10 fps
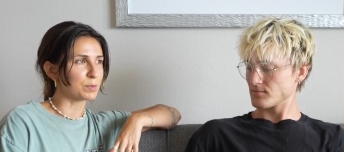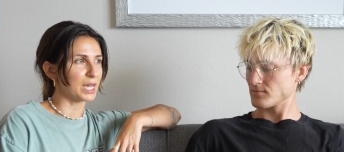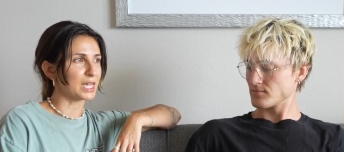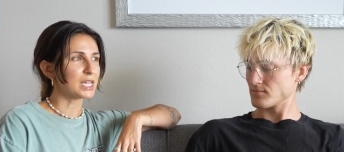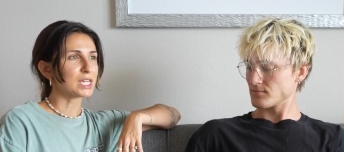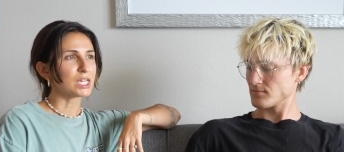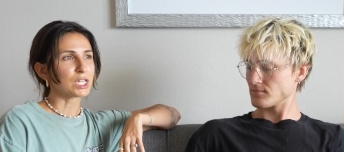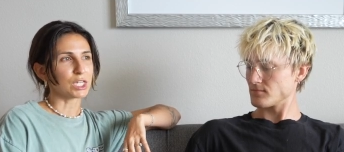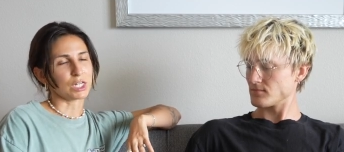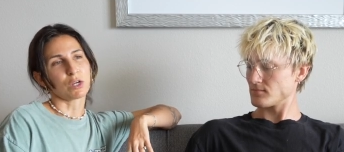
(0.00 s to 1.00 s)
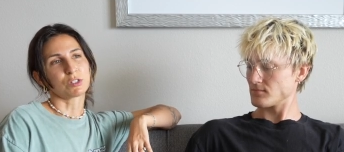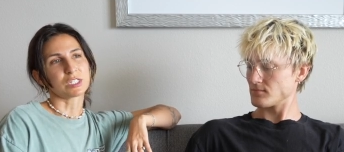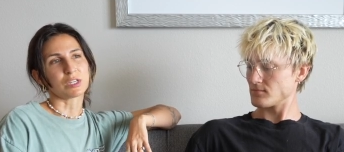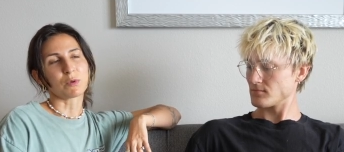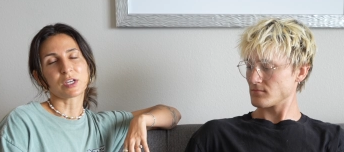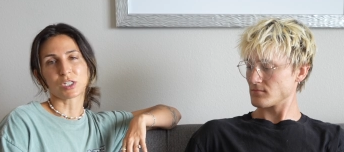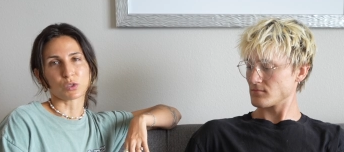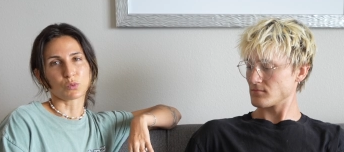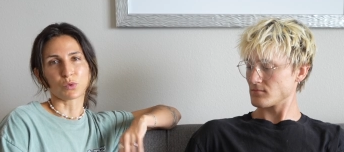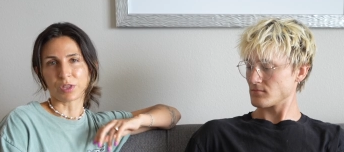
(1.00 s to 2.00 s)
Speaker 1: but you know she said we can
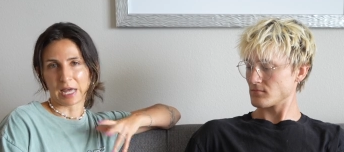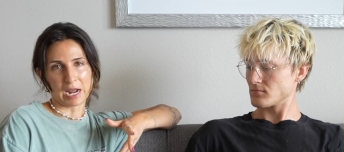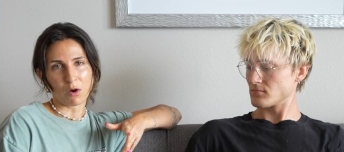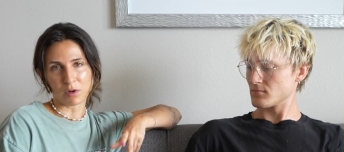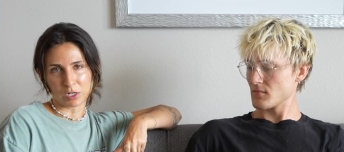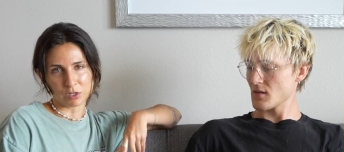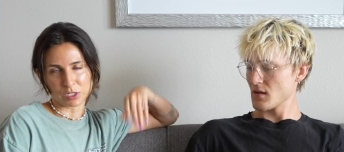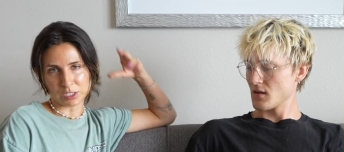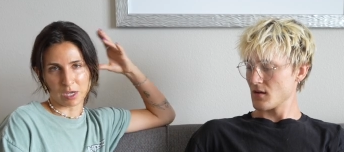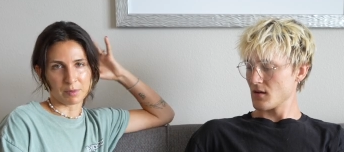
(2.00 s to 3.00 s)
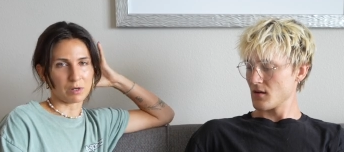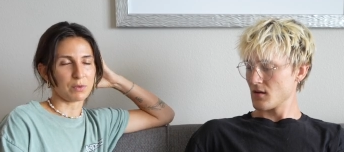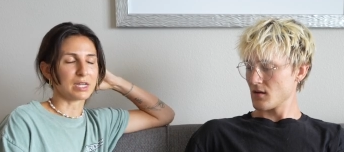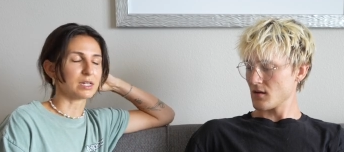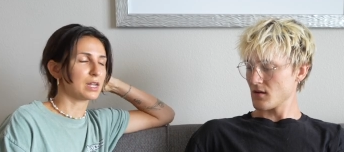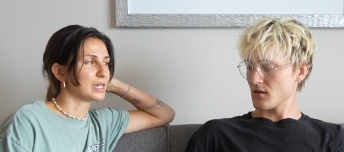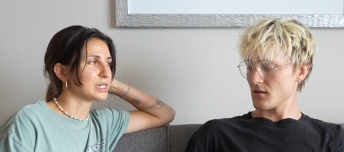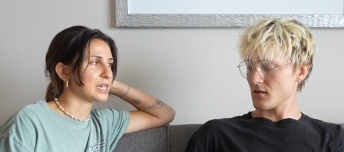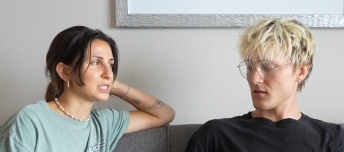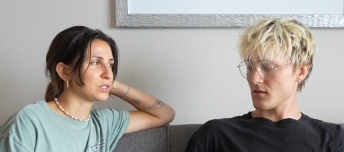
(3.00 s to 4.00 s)
just rule that out and you can just come in, we can
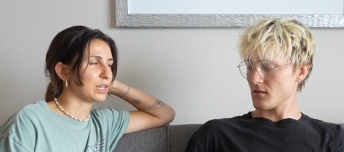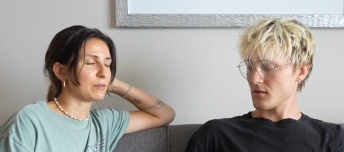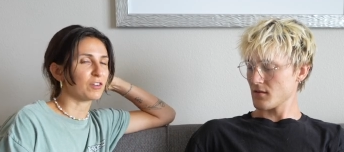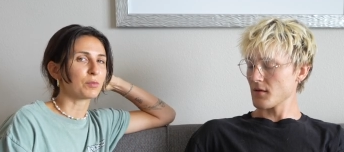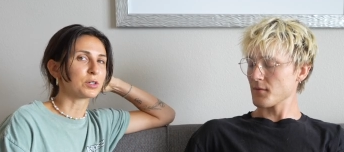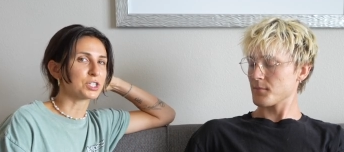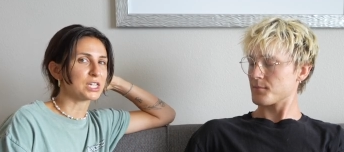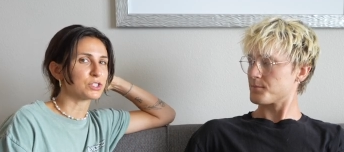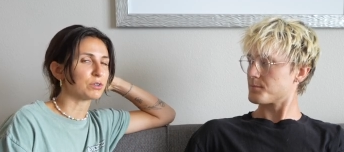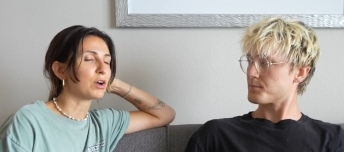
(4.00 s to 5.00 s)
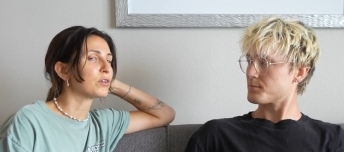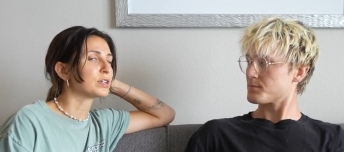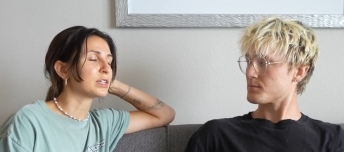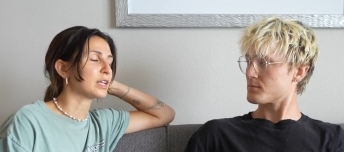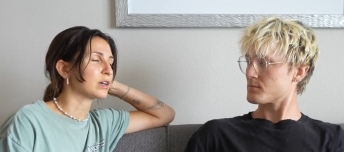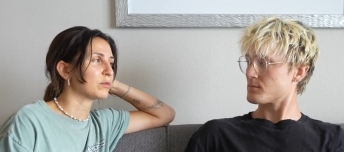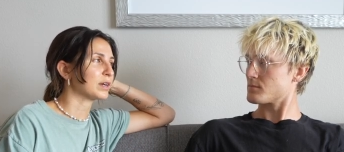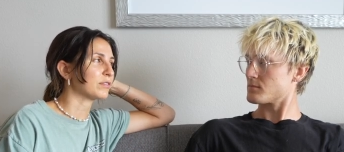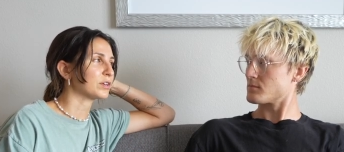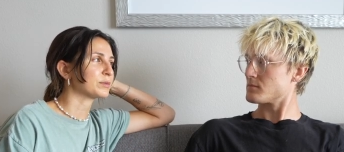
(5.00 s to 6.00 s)
like test like for progesterone and like
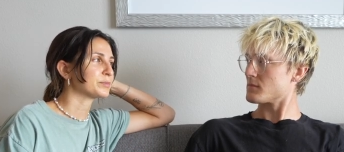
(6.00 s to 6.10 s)
whatever.